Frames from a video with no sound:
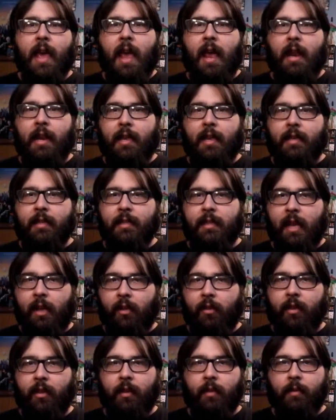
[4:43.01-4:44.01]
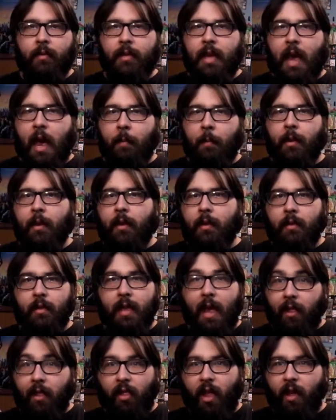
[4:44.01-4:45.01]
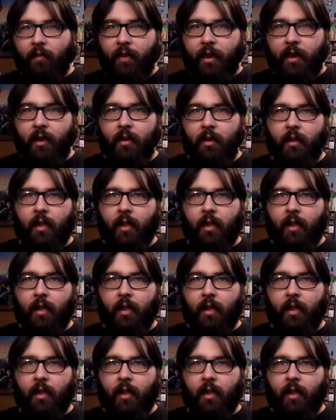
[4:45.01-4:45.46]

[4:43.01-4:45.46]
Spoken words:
and he's telling Tommy they love it.